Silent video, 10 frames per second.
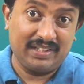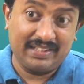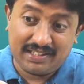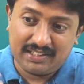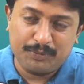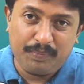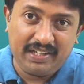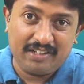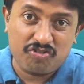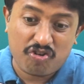that is
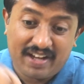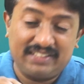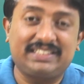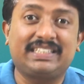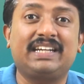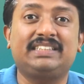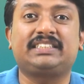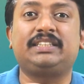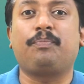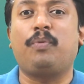being
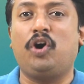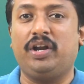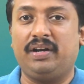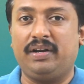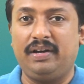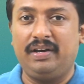transgressed upon.